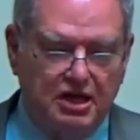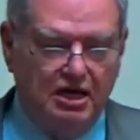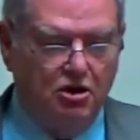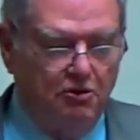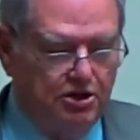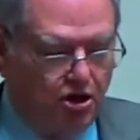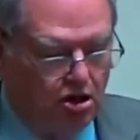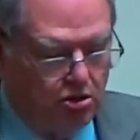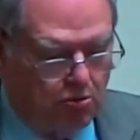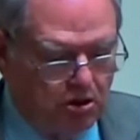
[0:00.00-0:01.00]
go into all the
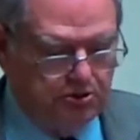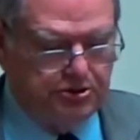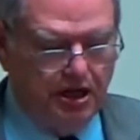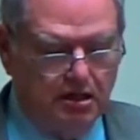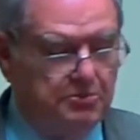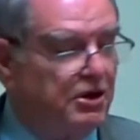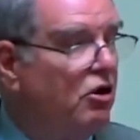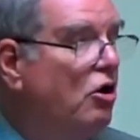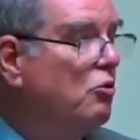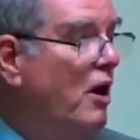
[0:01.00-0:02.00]
world and tell them they're
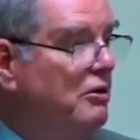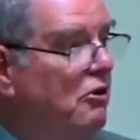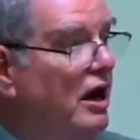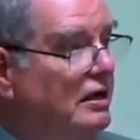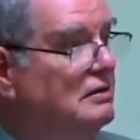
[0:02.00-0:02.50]
all quite right.